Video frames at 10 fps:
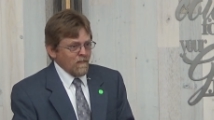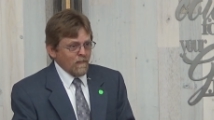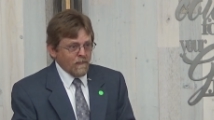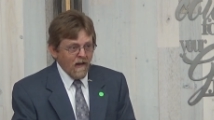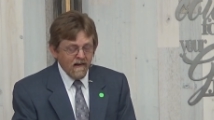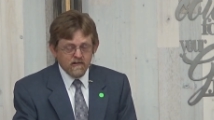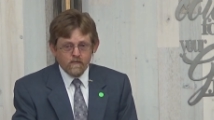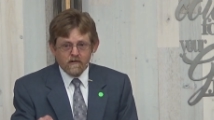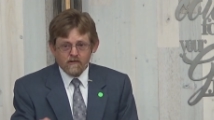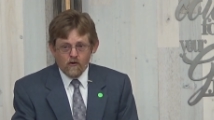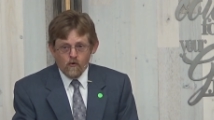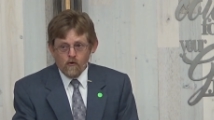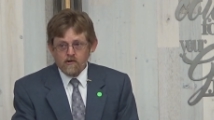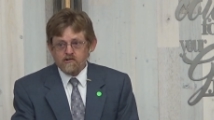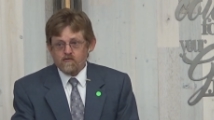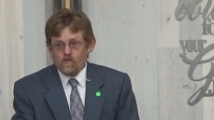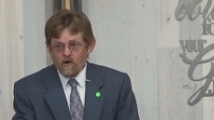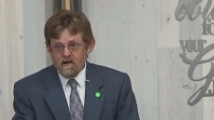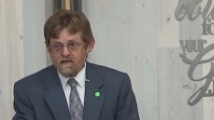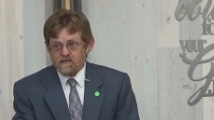That's what the horse
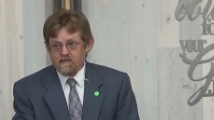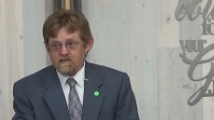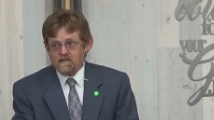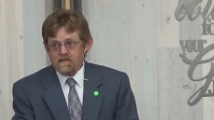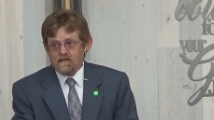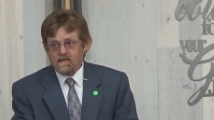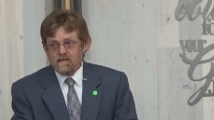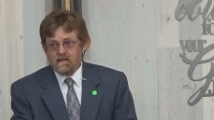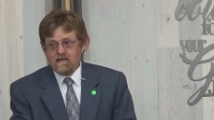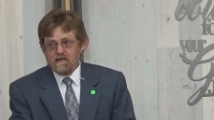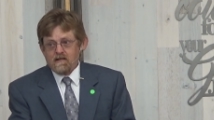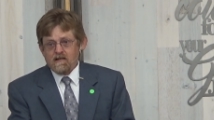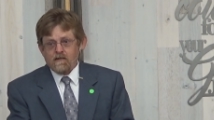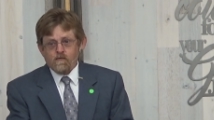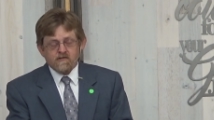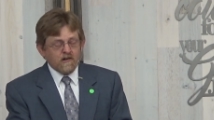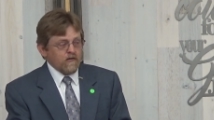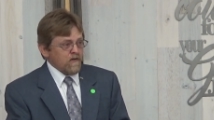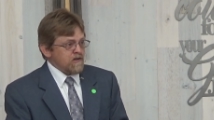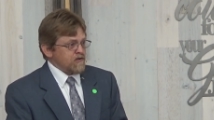was. It was a
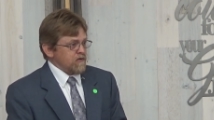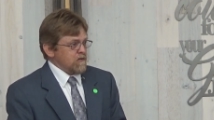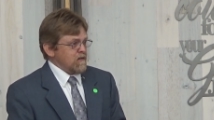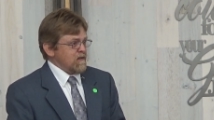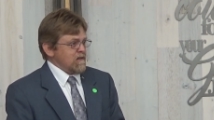creature